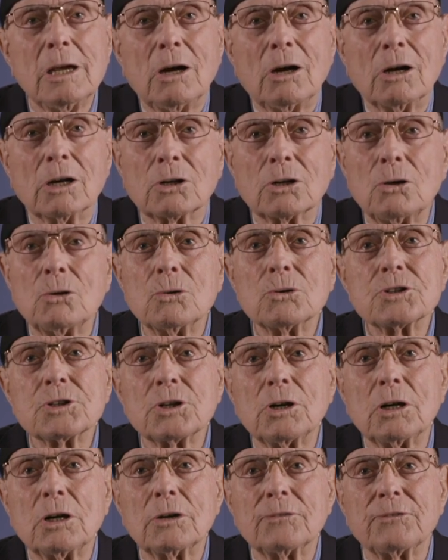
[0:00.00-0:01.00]
our Gold
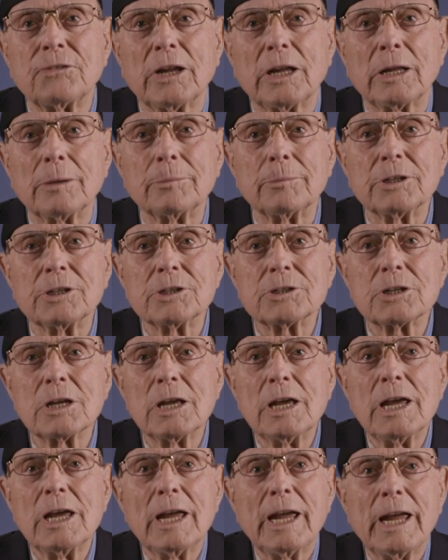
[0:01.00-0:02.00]
Star families
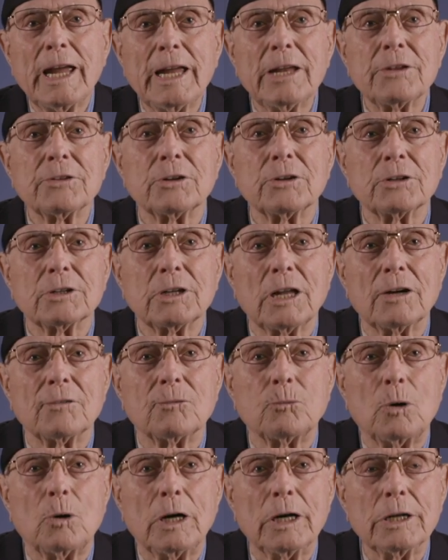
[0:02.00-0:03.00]
and their
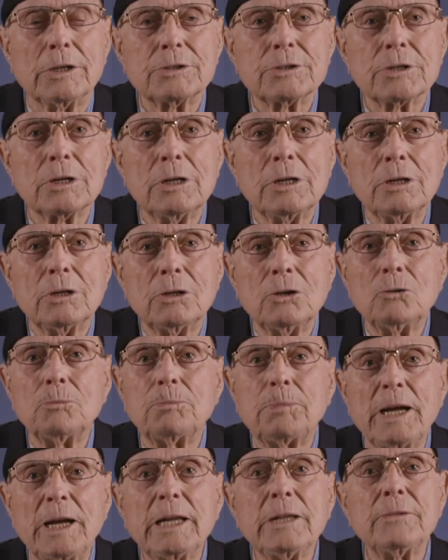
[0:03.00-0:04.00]
loved ones who
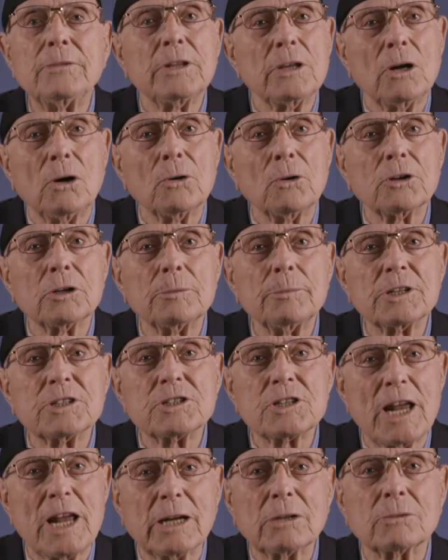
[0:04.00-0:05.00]
paid the ultimate
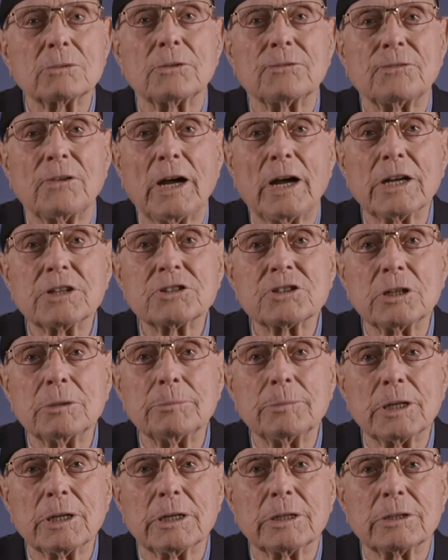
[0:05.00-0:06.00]
sacrifice
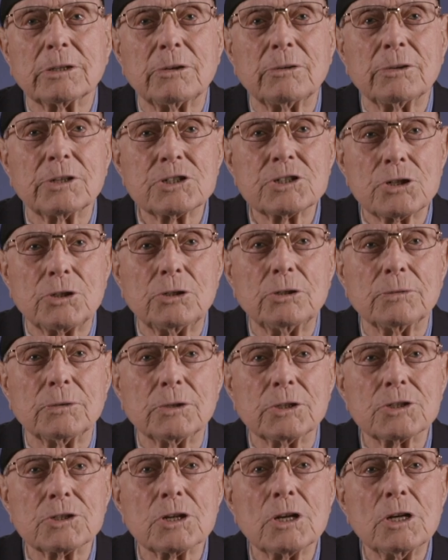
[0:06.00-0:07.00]
in military
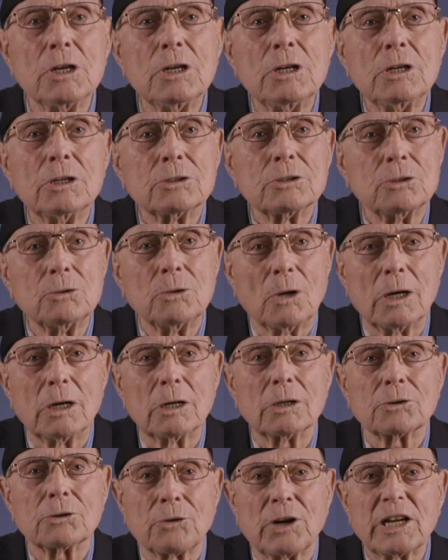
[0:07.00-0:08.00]
service to
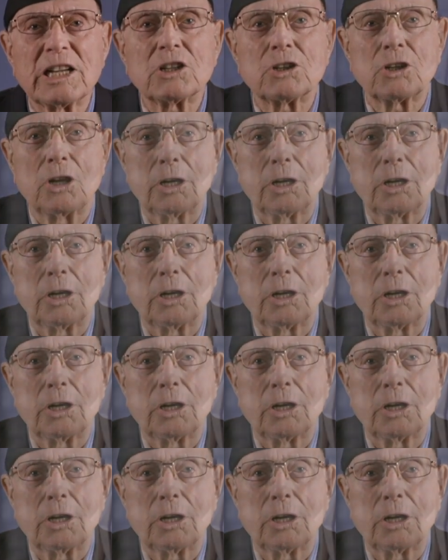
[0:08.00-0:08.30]
our great